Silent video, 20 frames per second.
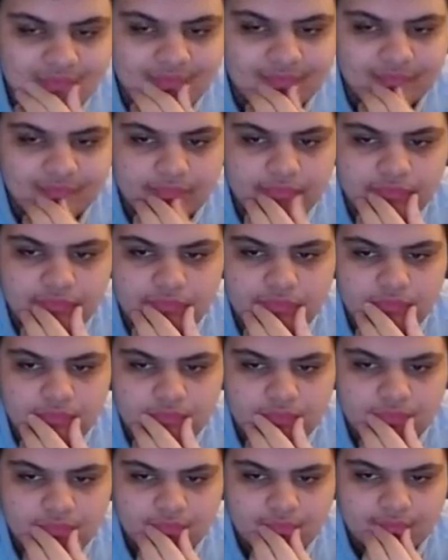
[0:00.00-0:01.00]

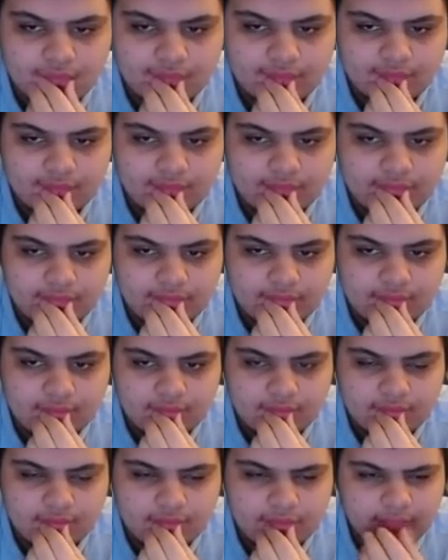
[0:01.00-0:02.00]

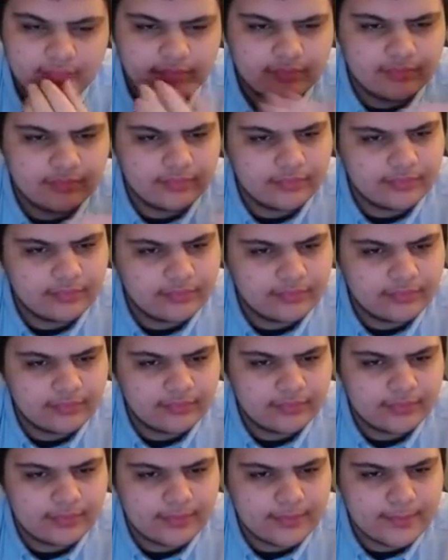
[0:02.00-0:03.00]

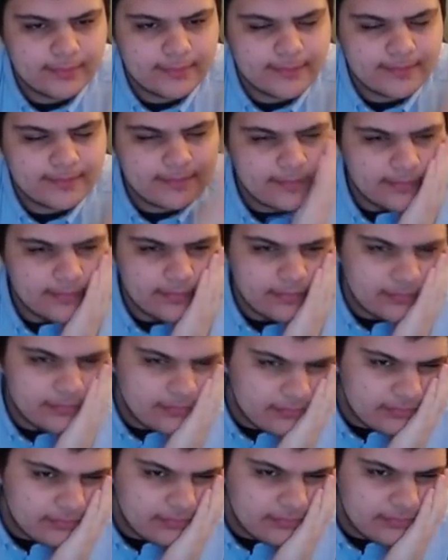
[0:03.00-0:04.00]

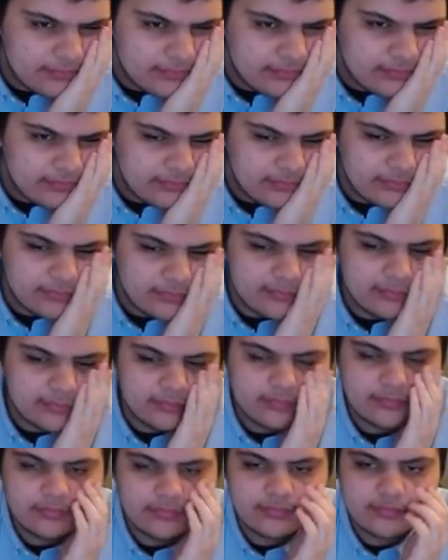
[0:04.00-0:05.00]

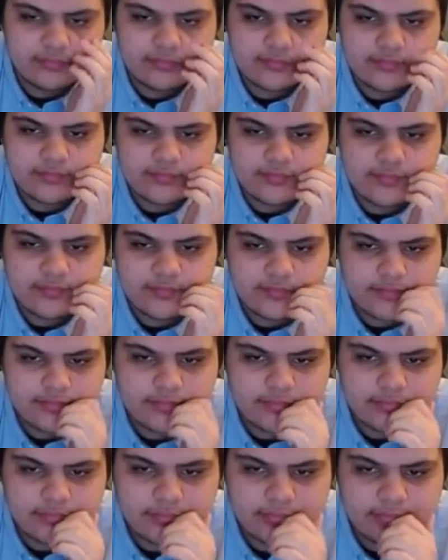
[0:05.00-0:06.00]

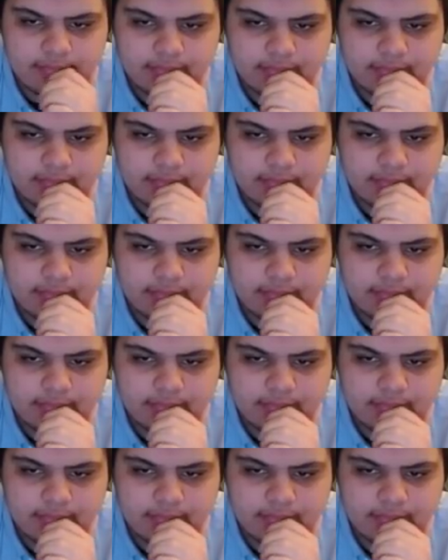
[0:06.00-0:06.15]
(not speaking)